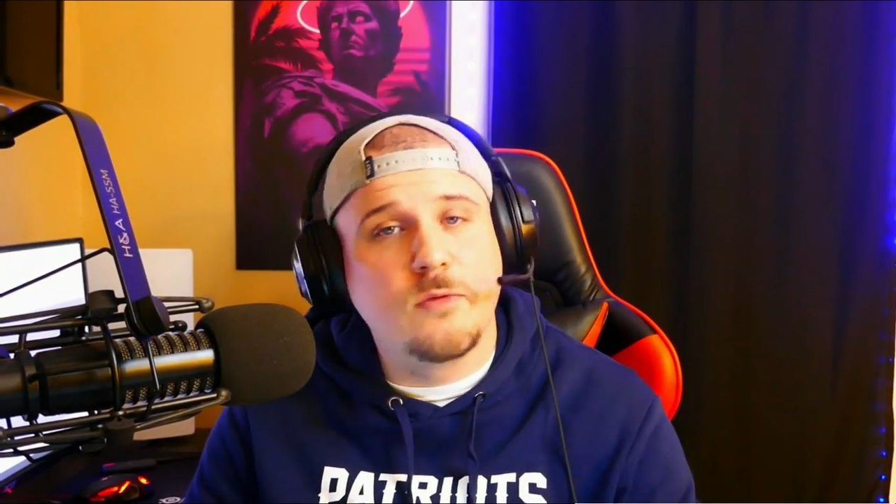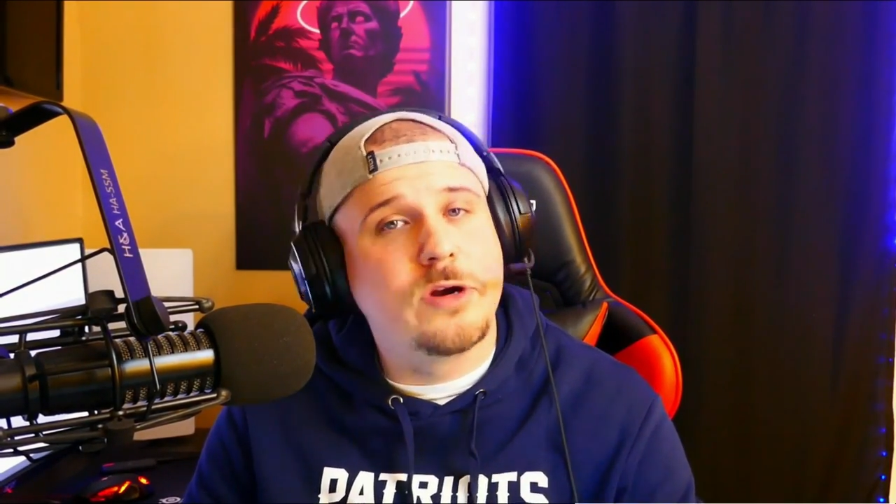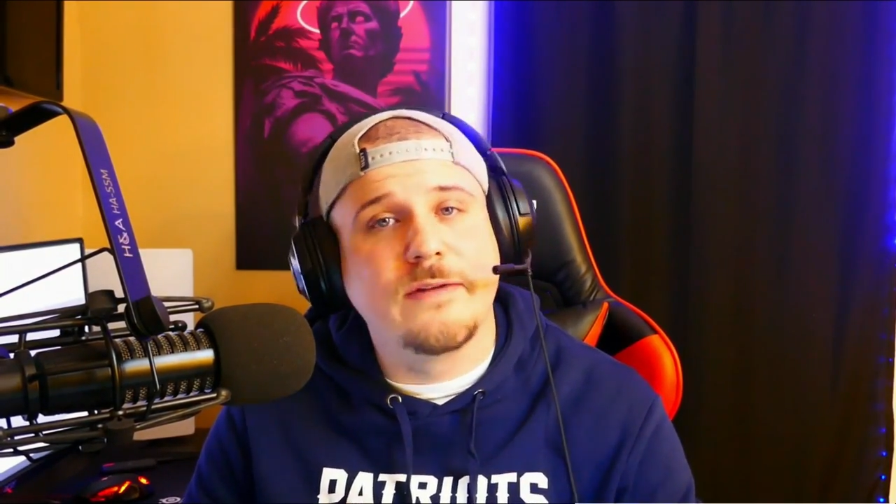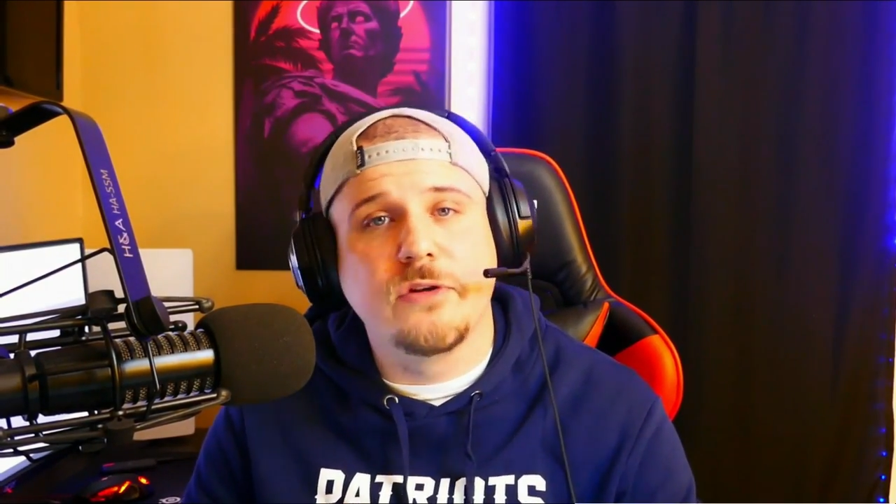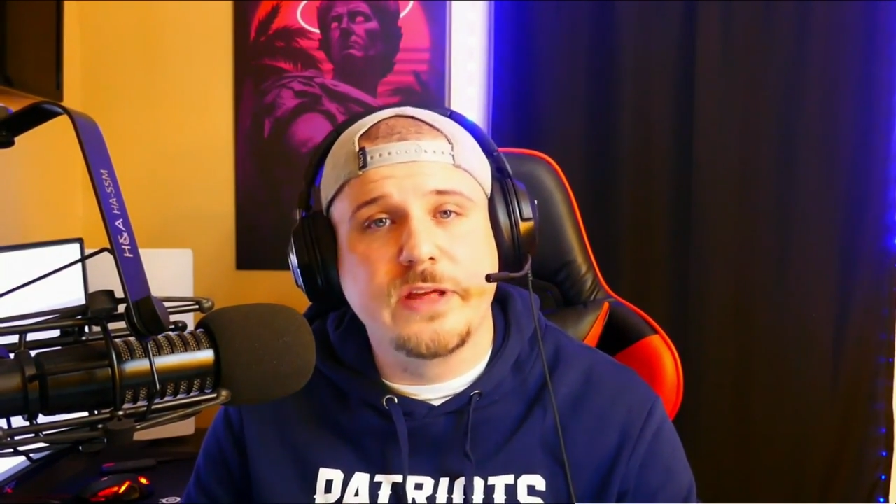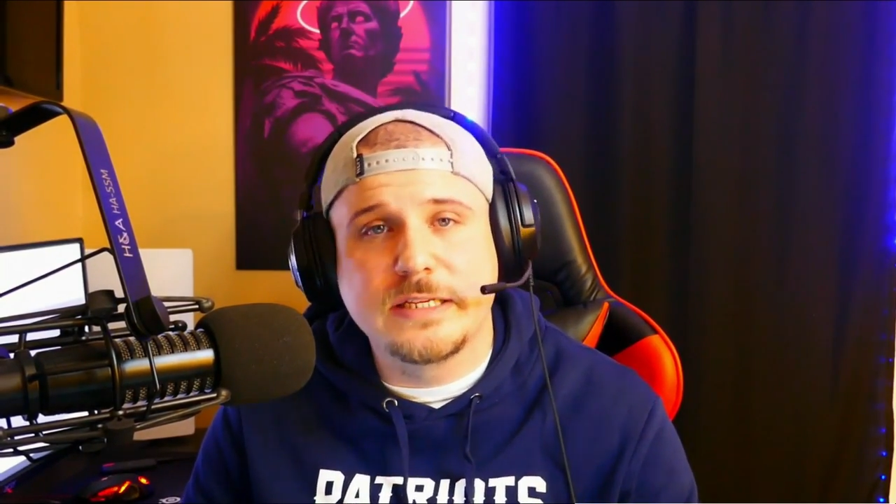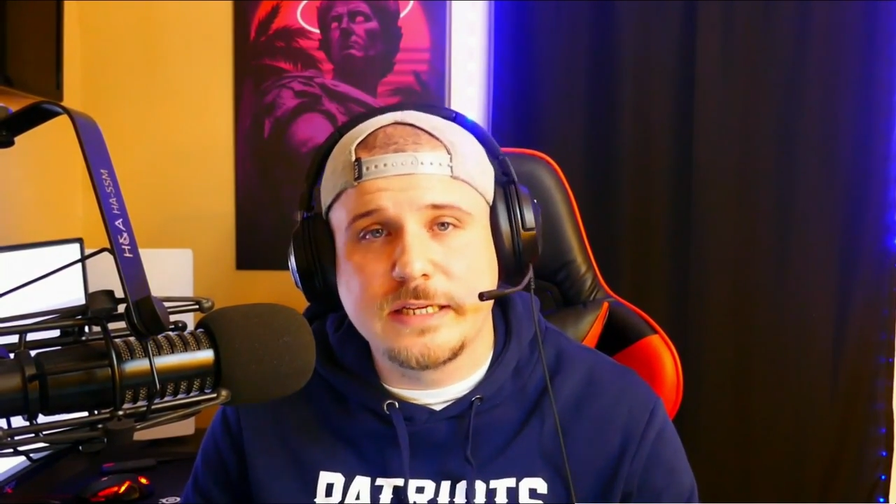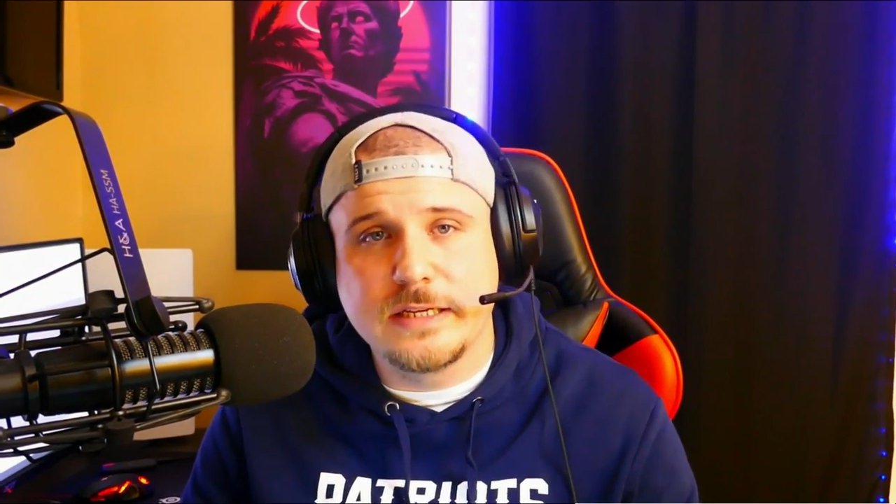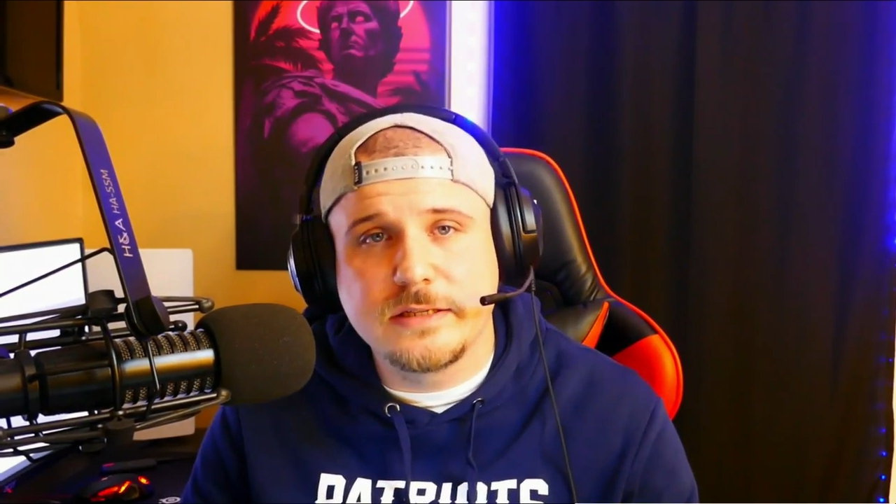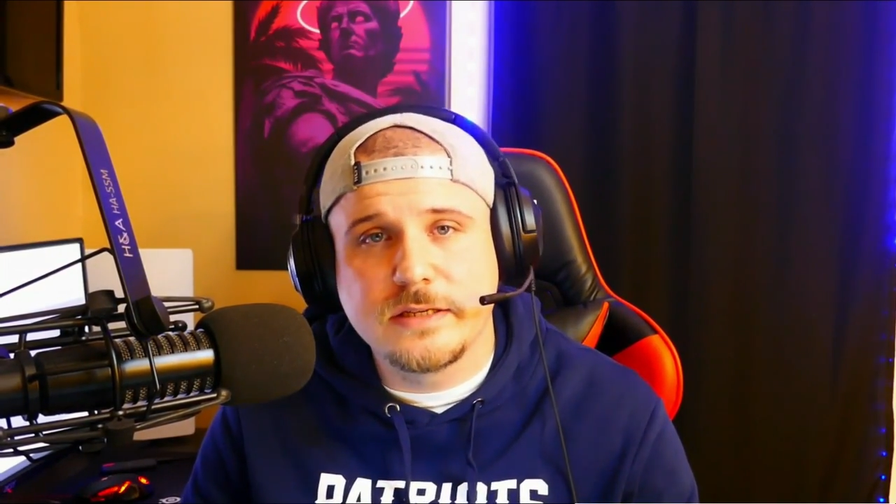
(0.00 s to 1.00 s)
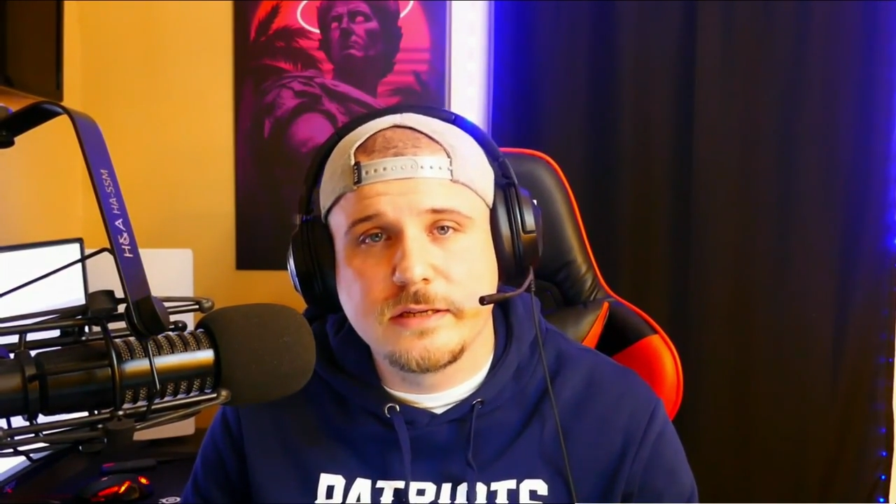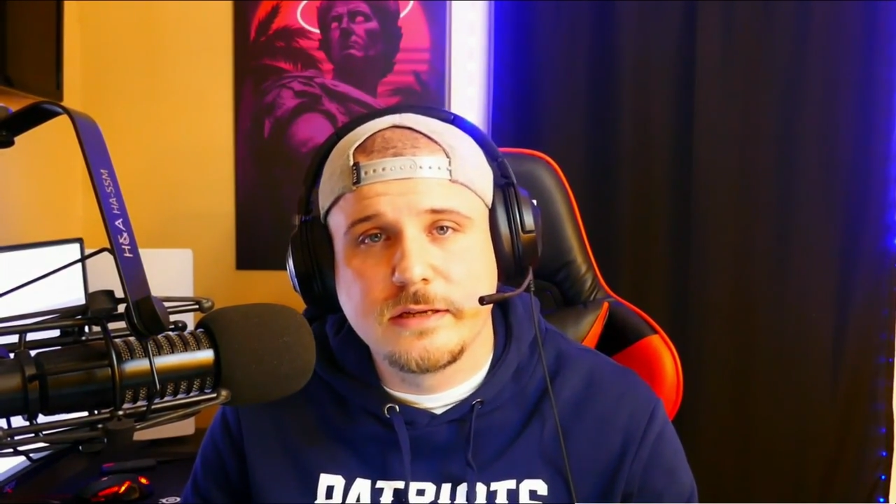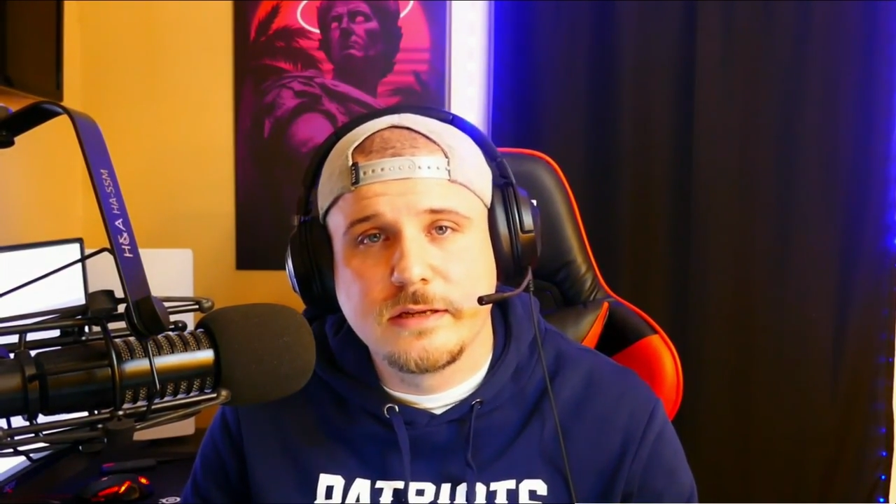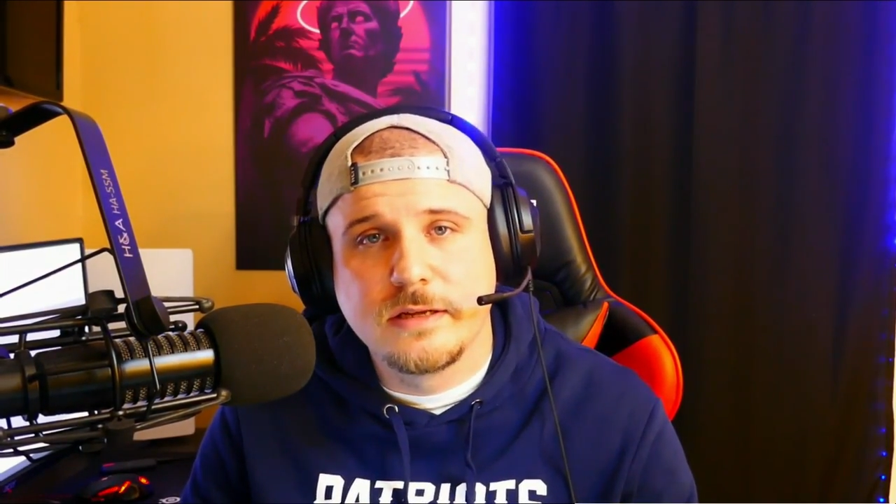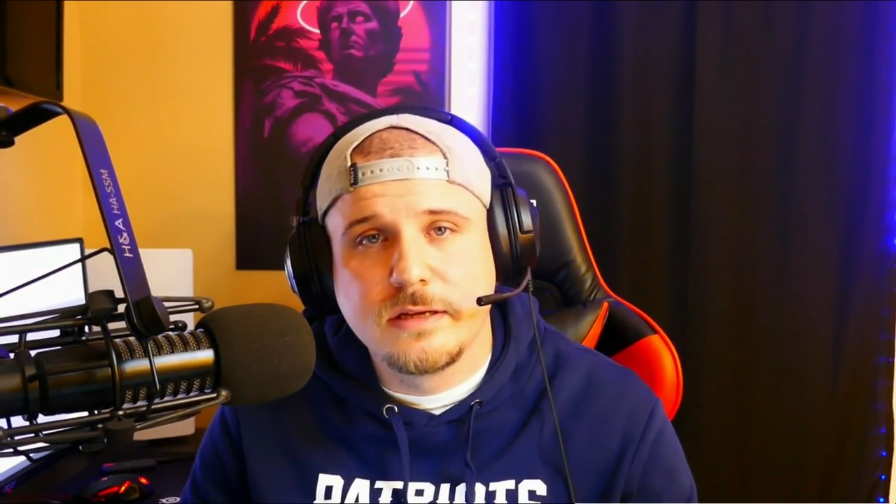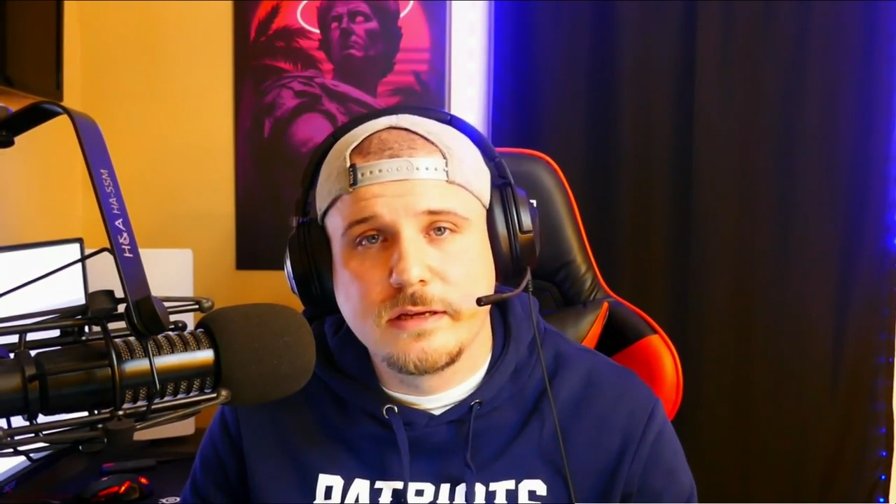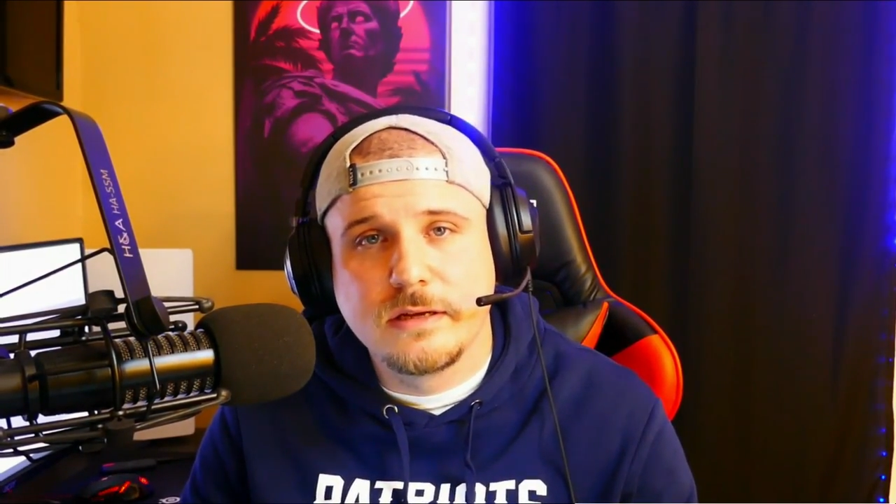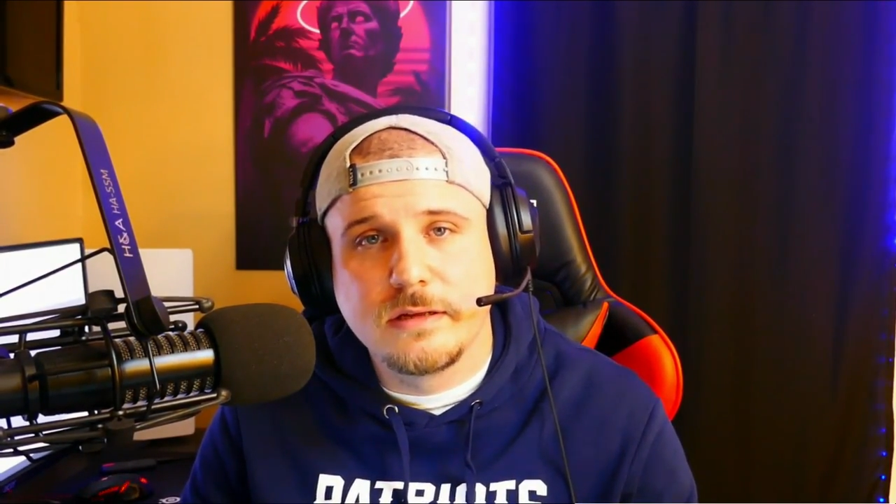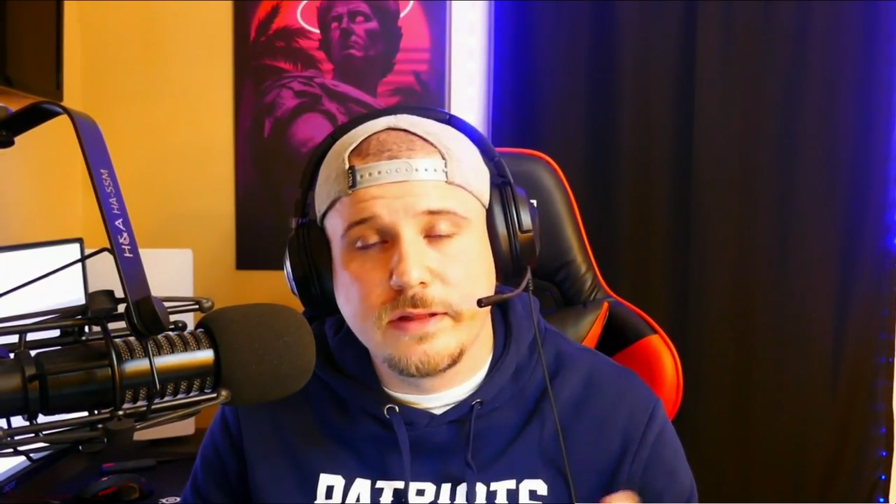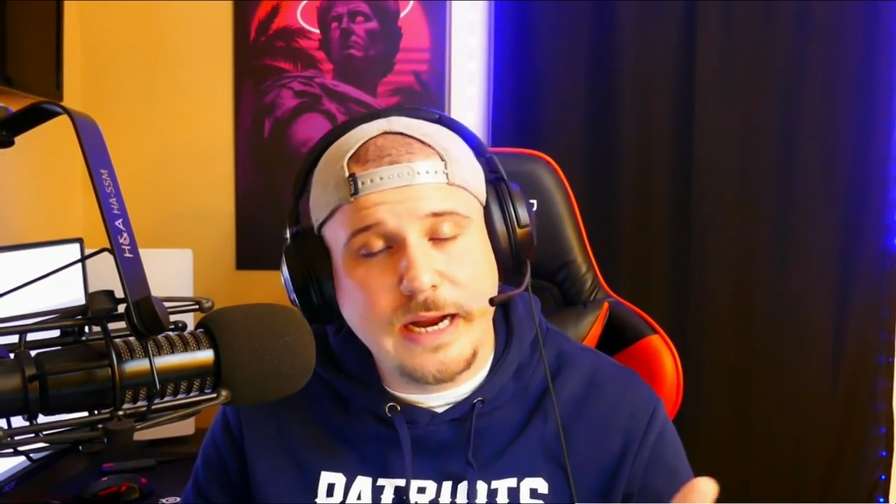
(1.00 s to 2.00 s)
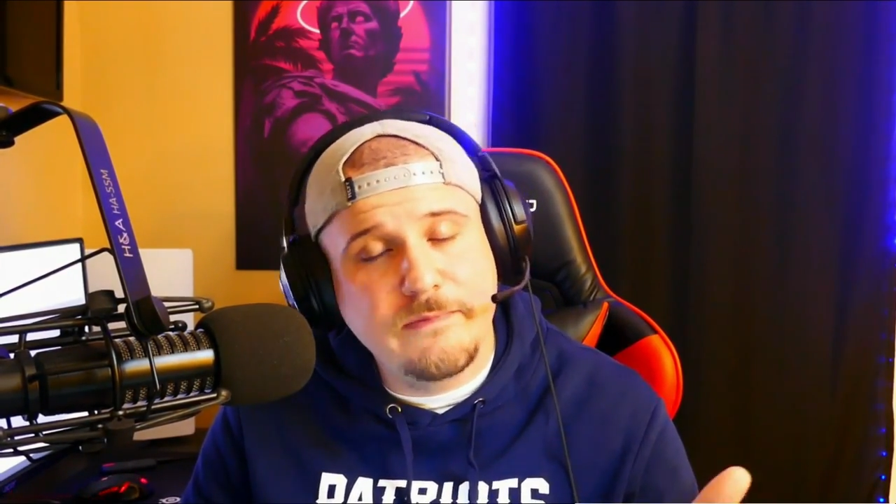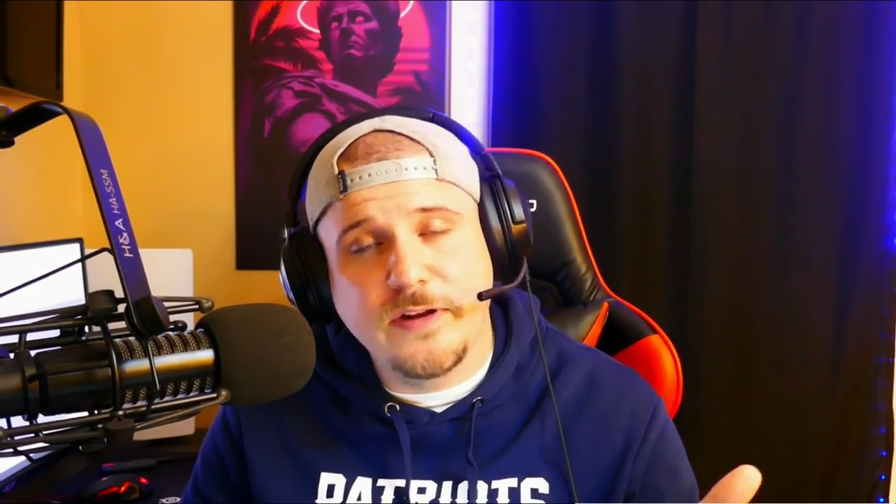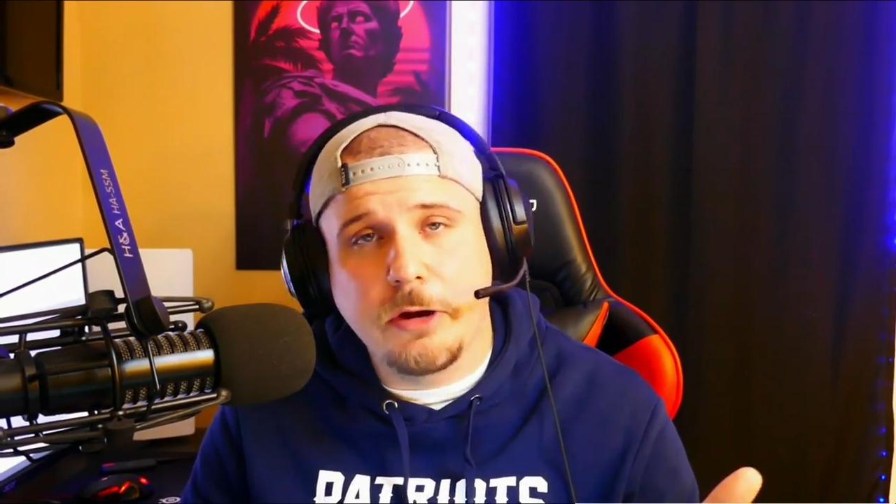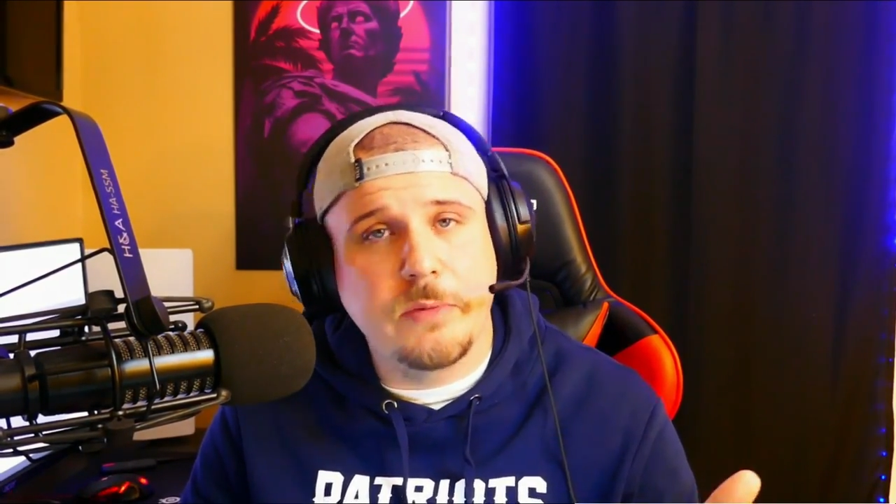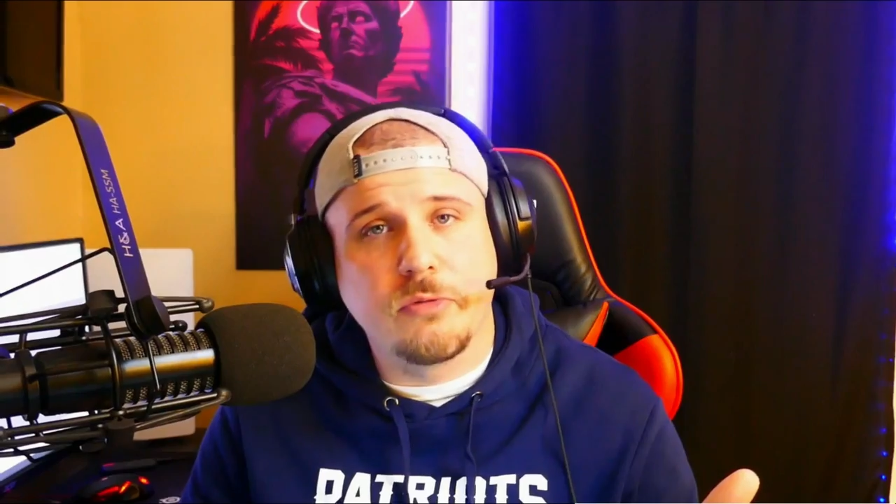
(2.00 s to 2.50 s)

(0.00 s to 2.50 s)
whatever this is, then I'm very